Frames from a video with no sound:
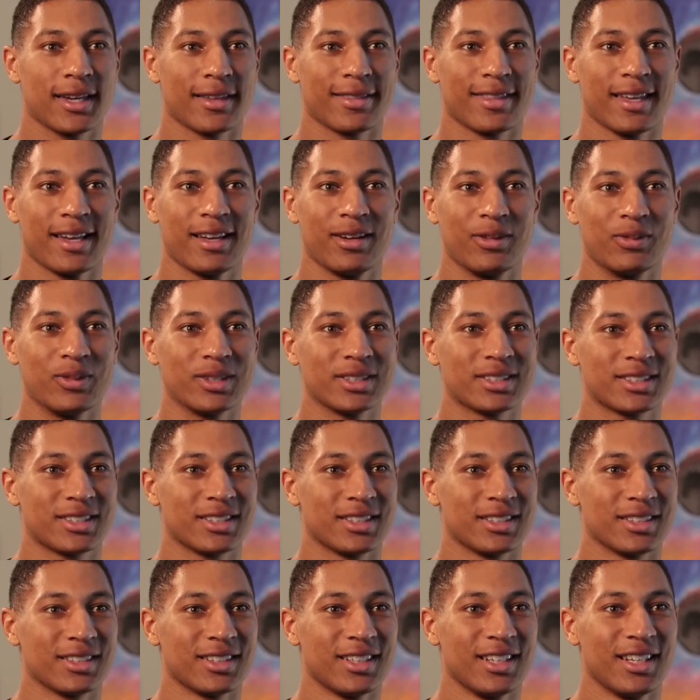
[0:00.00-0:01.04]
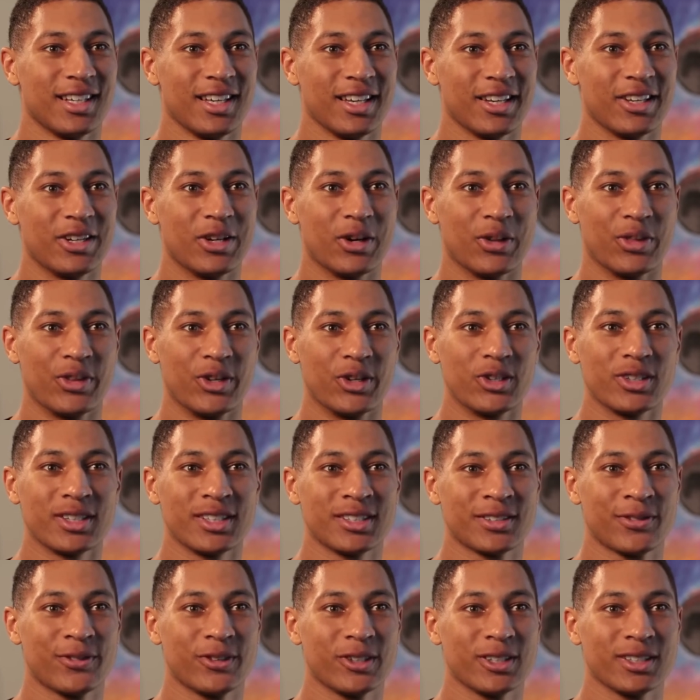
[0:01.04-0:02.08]
at that wants to, you know, do
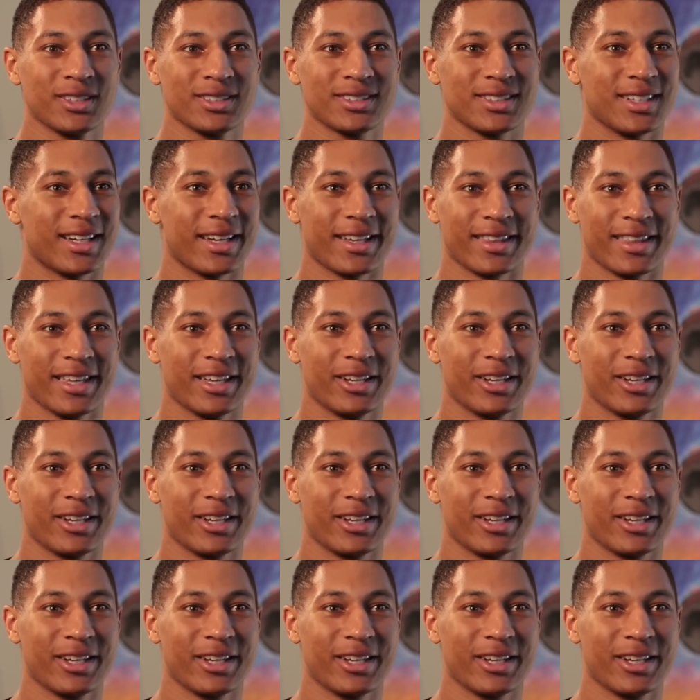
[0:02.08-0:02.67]
this for us. Like,